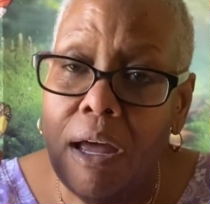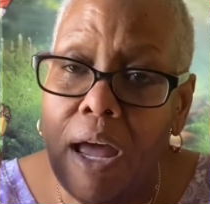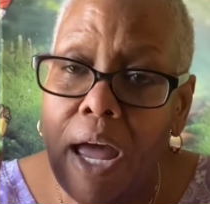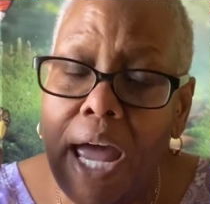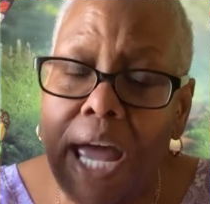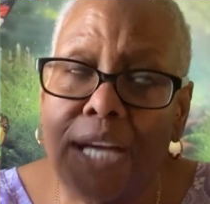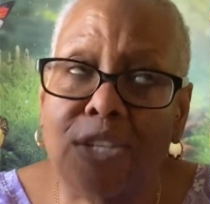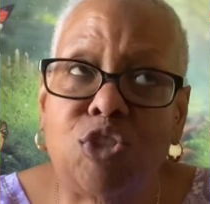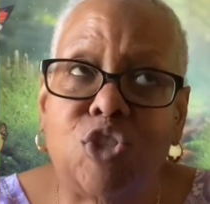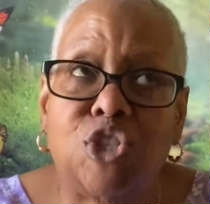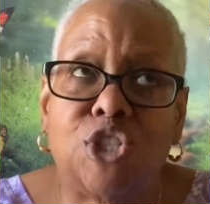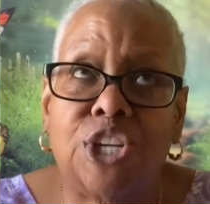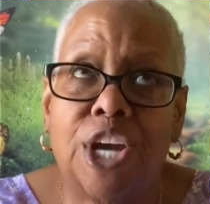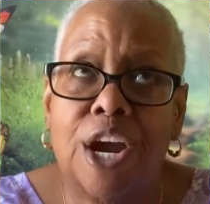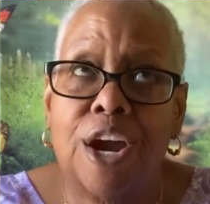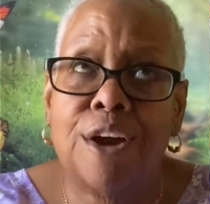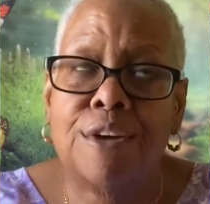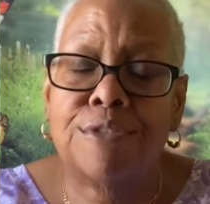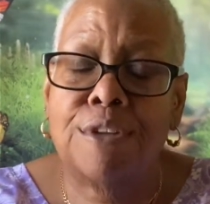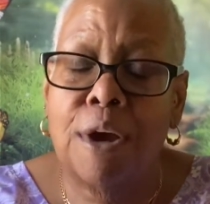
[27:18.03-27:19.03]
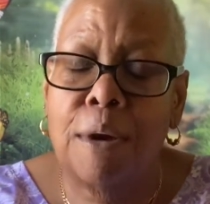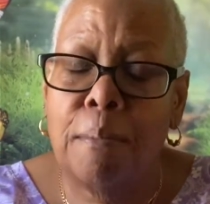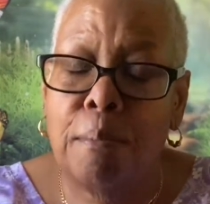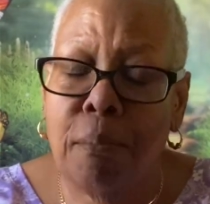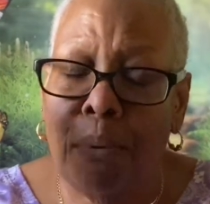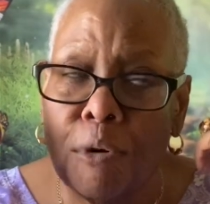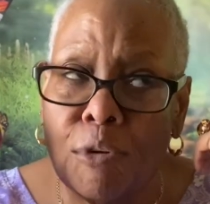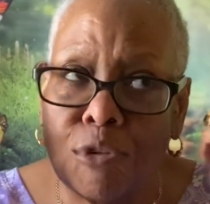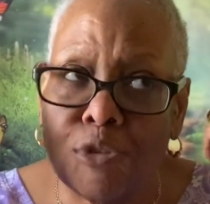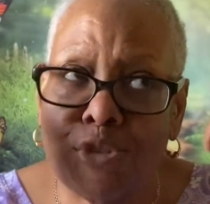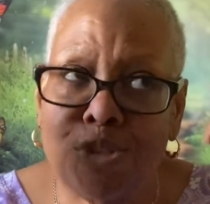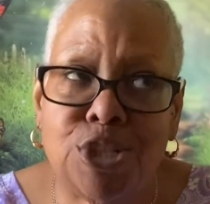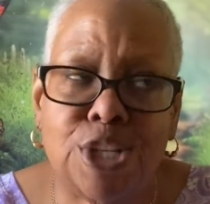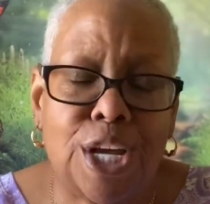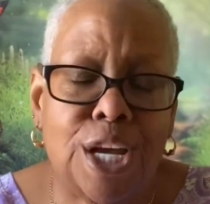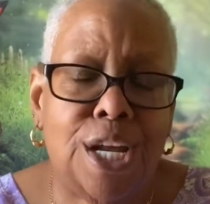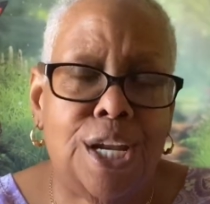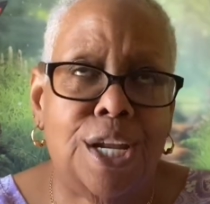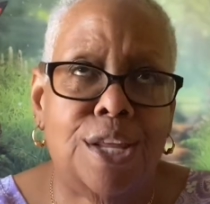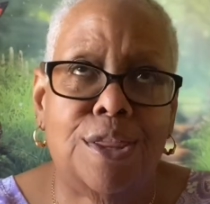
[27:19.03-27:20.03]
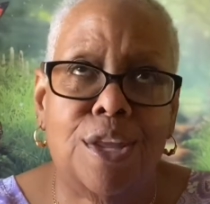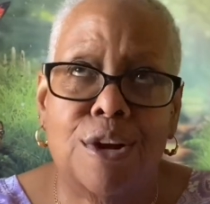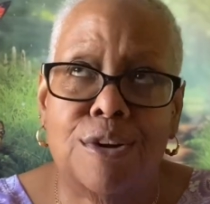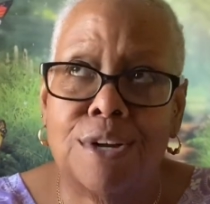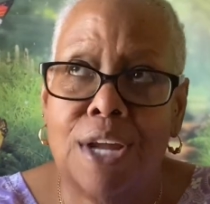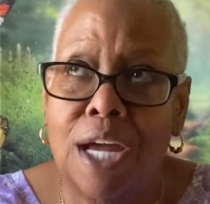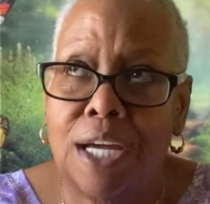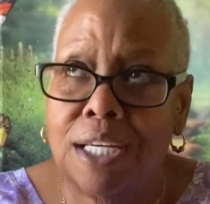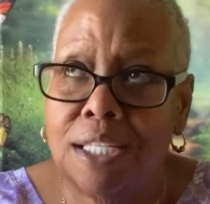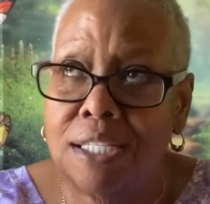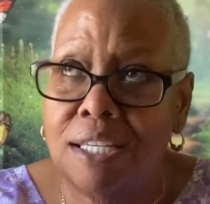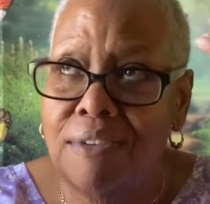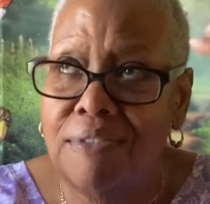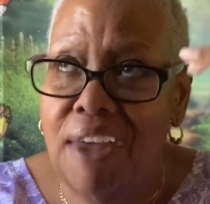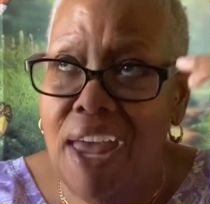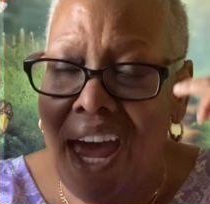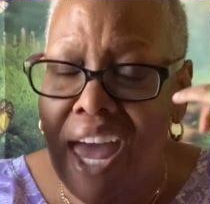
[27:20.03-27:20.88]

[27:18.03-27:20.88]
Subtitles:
and share their bullshit and their negative